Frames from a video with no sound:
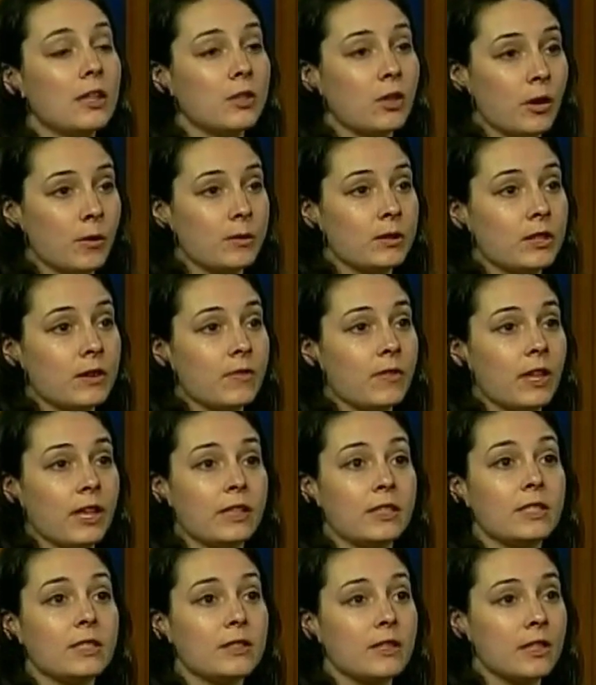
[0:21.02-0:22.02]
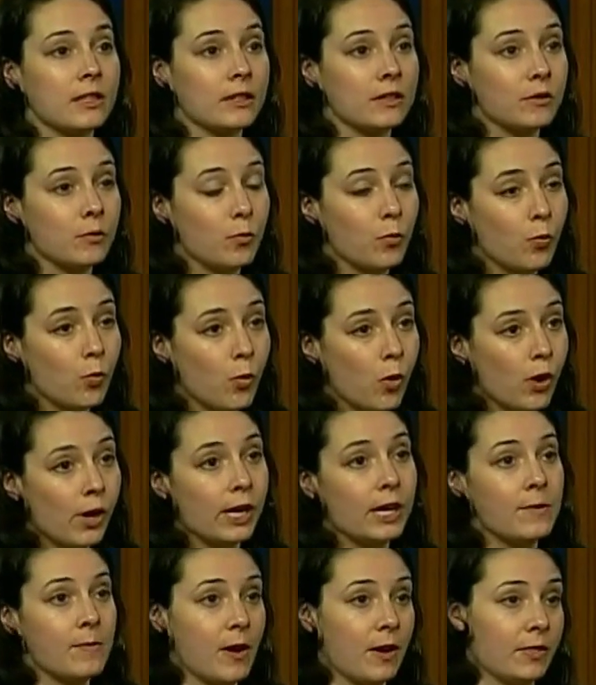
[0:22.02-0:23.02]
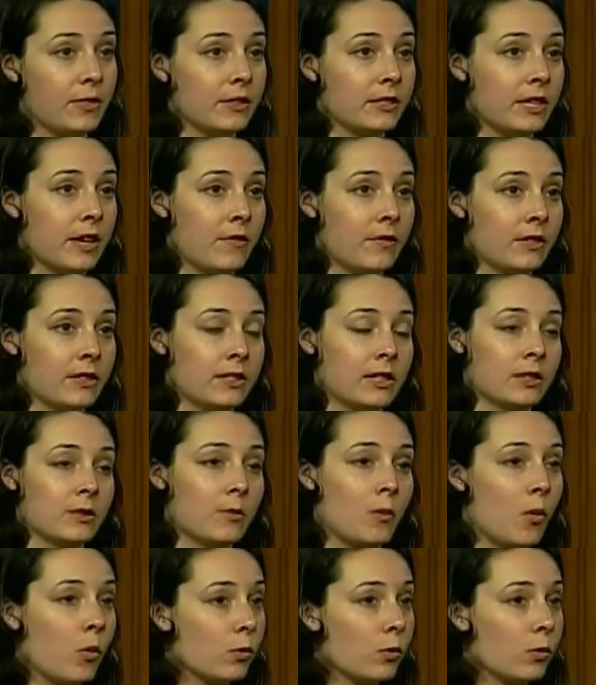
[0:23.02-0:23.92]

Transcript: in terms of, like, worry about the deficits.